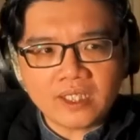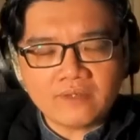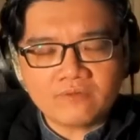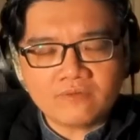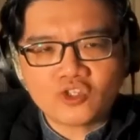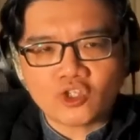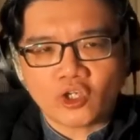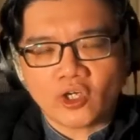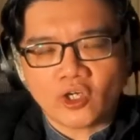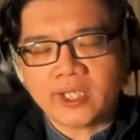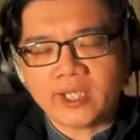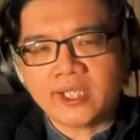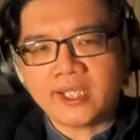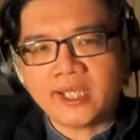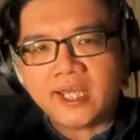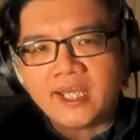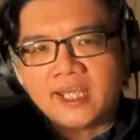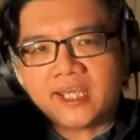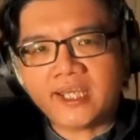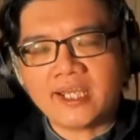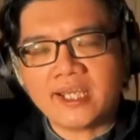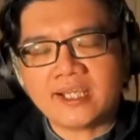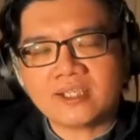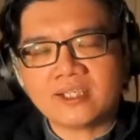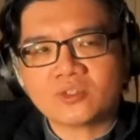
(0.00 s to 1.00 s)
If joining
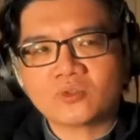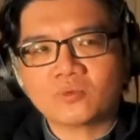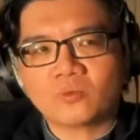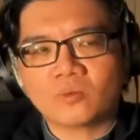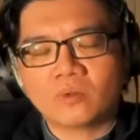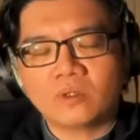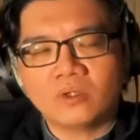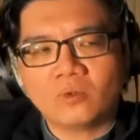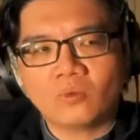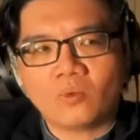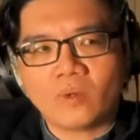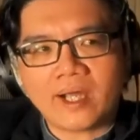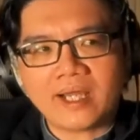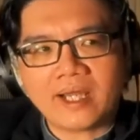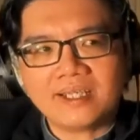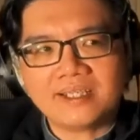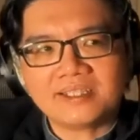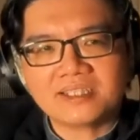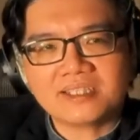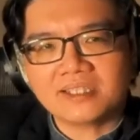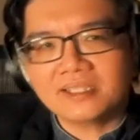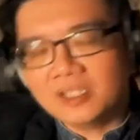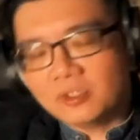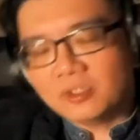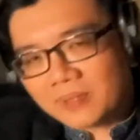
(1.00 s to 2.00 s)
AES worldwide
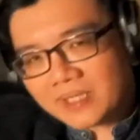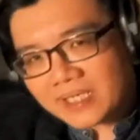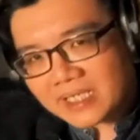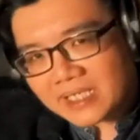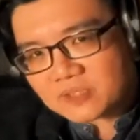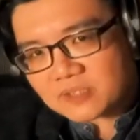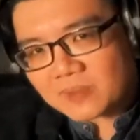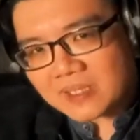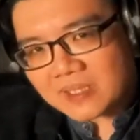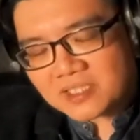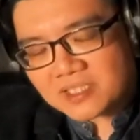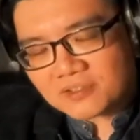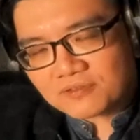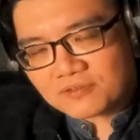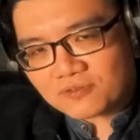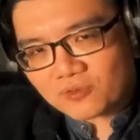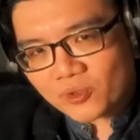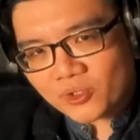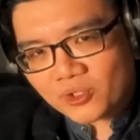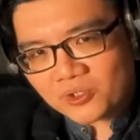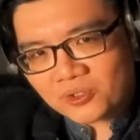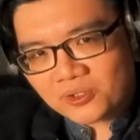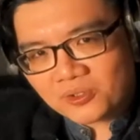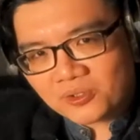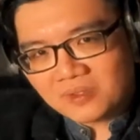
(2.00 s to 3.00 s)
is a little bit expensive
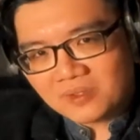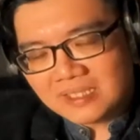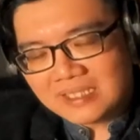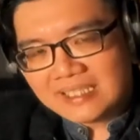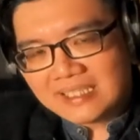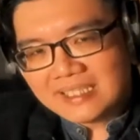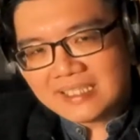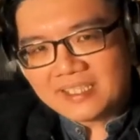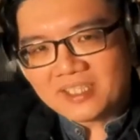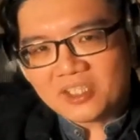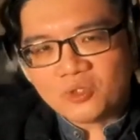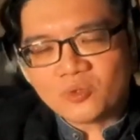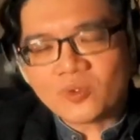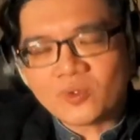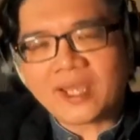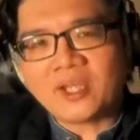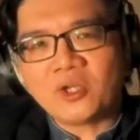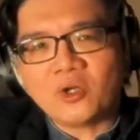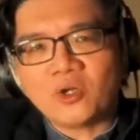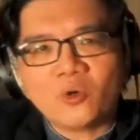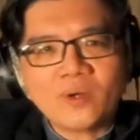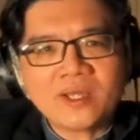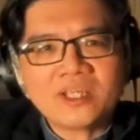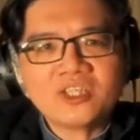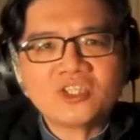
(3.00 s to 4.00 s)
for you, you can
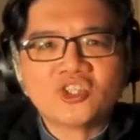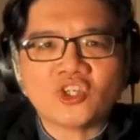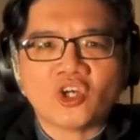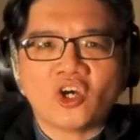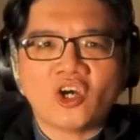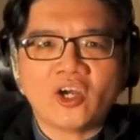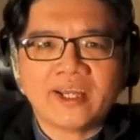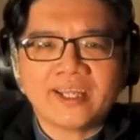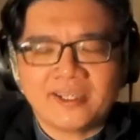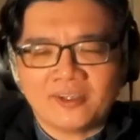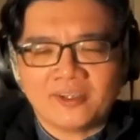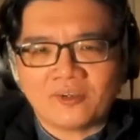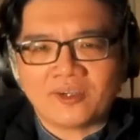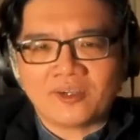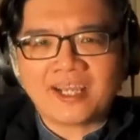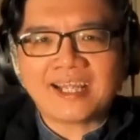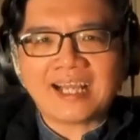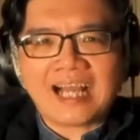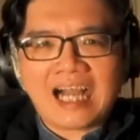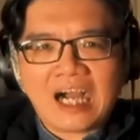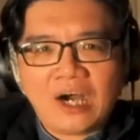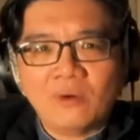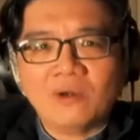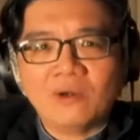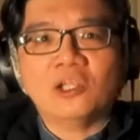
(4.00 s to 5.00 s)
always join all right,
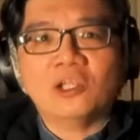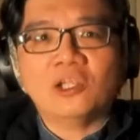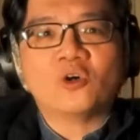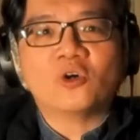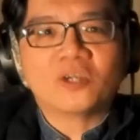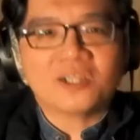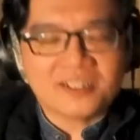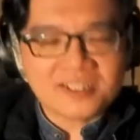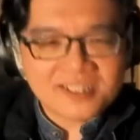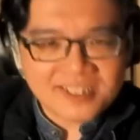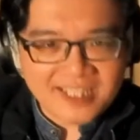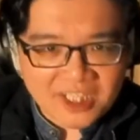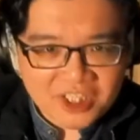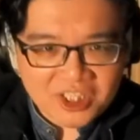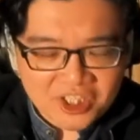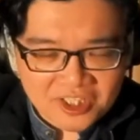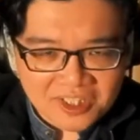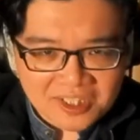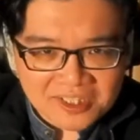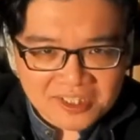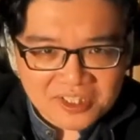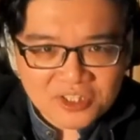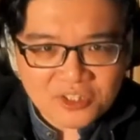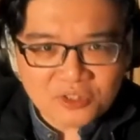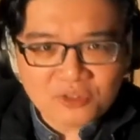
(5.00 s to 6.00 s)
our local
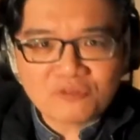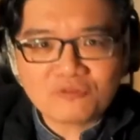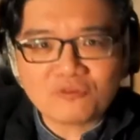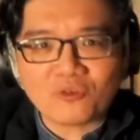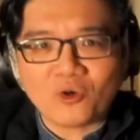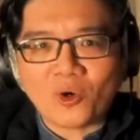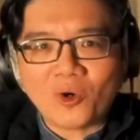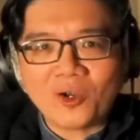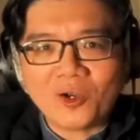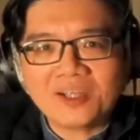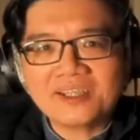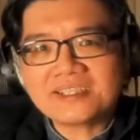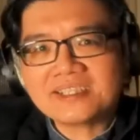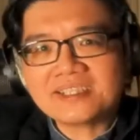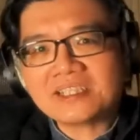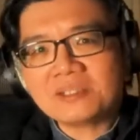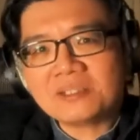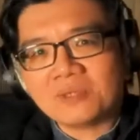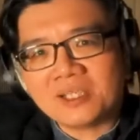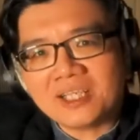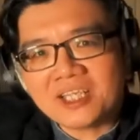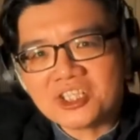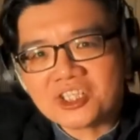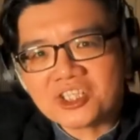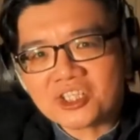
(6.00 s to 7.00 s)
section. So for us in
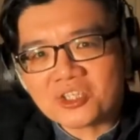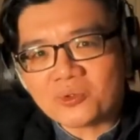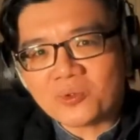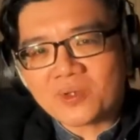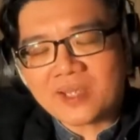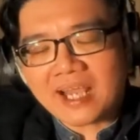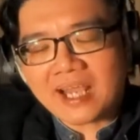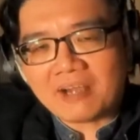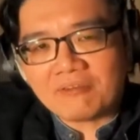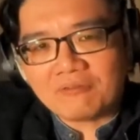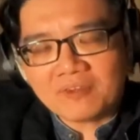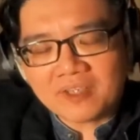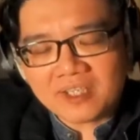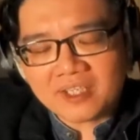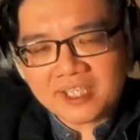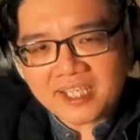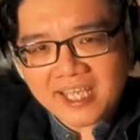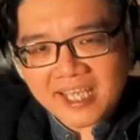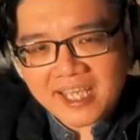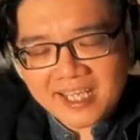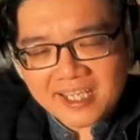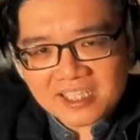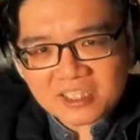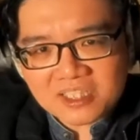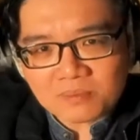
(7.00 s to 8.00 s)
Malaysia, we have the
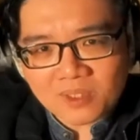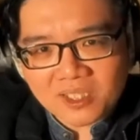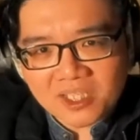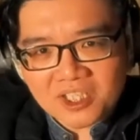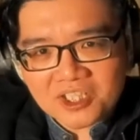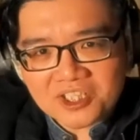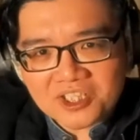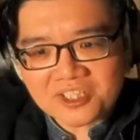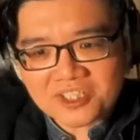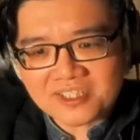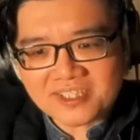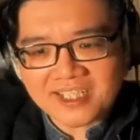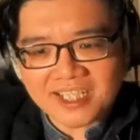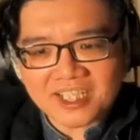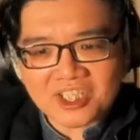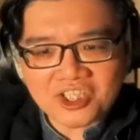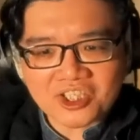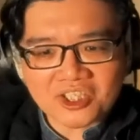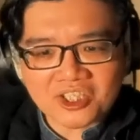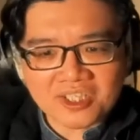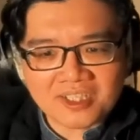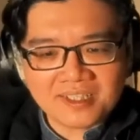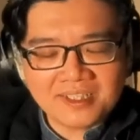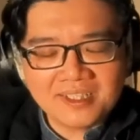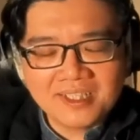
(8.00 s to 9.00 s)
AES Malaysia
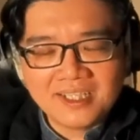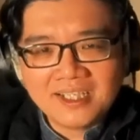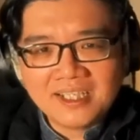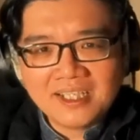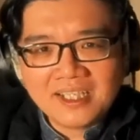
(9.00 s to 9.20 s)
section.